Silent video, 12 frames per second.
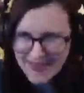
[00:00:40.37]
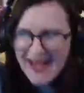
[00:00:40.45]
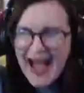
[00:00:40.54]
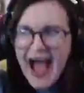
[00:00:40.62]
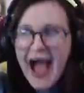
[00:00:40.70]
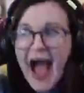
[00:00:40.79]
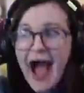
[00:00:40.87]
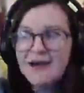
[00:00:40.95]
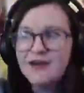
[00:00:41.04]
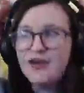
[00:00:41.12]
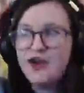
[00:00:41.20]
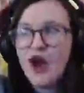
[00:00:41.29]
ha!
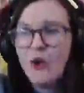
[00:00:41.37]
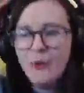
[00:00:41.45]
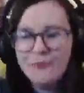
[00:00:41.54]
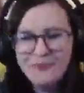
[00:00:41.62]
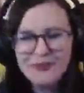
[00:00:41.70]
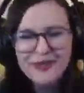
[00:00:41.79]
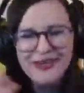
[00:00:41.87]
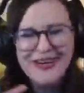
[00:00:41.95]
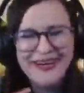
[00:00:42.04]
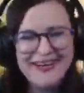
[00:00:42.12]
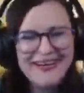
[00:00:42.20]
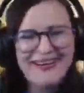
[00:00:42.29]
No.
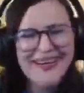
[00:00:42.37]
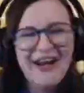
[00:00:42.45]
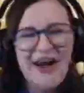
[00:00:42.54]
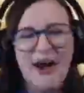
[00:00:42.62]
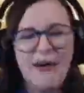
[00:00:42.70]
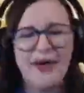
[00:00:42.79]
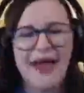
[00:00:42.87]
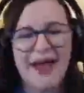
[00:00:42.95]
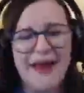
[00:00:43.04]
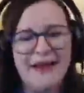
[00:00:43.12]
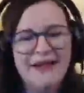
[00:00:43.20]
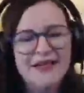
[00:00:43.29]

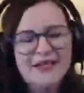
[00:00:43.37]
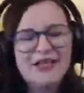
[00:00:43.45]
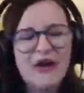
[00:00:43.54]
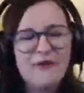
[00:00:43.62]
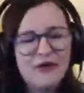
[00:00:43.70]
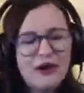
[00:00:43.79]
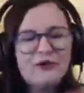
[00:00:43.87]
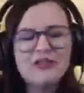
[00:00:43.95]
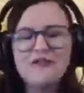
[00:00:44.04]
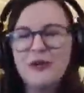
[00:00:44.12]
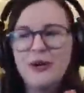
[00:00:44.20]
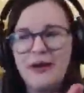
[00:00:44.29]
okay, so for those
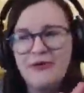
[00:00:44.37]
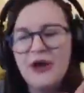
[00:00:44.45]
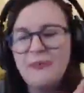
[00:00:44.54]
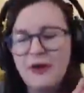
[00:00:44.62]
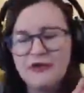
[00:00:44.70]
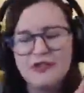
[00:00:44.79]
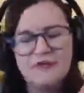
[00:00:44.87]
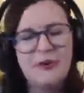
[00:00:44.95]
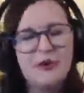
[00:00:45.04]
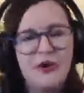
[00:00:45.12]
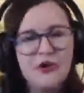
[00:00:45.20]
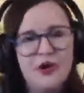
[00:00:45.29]
of you, I know most of you
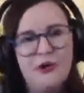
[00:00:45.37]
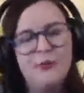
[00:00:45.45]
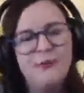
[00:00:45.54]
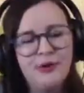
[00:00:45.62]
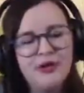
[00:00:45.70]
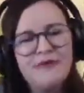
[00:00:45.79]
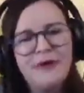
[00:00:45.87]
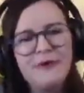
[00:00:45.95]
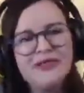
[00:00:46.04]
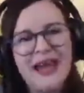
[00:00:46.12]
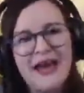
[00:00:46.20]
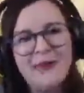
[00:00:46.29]
are not new, but if there
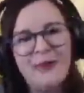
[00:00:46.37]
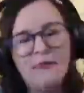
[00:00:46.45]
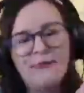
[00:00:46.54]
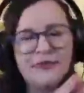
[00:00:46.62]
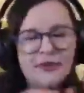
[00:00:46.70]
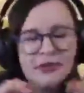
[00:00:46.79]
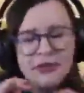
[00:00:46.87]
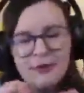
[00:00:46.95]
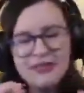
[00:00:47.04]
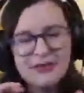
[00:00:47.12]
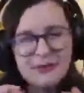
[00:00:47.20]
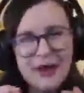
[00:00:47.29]
is anyone who
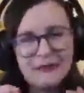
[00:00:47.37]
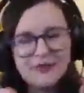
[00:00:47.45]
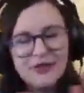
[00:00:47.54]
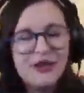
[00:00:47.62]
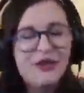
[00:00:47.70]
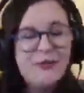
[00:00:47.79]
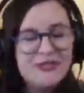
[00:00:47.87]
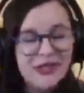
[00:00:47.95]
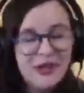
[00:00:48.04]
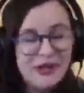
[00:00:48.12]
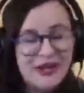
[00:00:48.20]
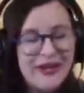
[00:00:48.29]
is around, who is
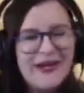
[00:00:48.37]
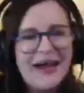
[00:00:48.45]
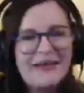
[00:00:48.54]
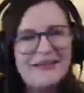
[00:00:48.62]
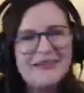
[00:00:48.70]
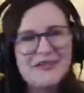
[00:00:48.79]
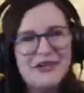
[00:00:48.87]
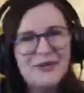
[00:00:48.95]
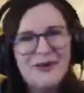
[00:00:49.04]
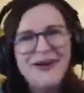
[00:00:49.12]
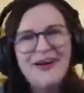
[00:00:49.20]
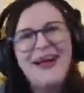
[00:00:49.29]
lurking and is
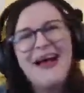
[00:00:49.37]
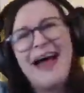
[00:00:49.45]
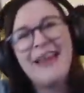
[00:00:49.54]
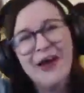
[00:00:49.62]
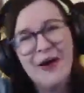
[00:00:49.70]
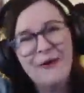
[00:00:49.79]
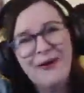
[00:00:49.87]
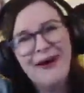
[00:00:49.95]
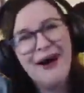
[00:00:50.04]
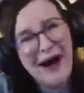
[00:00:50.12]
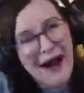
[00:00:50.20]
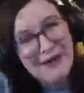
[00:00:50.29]
new, hello,
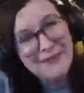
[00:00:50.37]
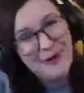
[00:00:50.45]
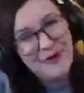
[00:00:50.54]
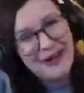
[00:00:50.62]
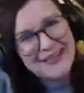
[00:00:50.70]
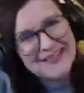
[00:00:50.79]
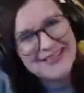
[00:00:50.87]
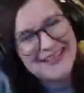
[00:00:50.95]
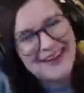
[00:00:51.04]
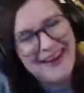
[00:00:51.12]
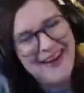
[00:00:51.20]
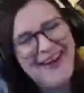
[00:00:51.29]
I'm not that
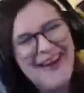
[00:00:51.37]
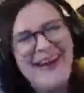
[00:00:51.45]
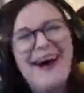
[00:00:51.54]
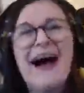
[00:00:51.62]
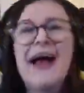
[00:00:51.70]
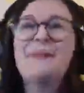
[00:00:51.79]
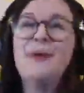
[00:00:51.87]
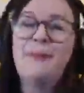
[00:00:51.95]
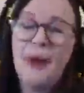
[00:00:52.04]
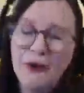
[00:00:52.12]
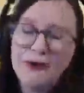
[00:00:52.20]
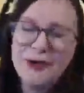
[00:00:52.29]
Zena. I'm
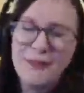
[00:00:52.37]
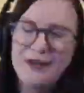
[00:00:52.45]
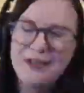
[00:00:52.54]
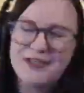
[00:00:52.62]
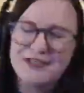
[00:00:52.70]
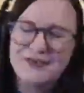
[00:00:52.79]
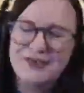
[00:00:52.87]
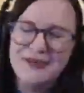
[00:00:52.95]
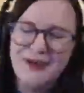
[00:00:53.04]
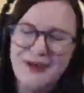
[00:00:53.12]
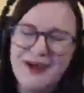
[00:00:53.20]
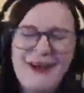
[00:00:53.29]
a Pokemon
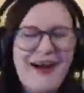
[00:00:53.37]
streamer.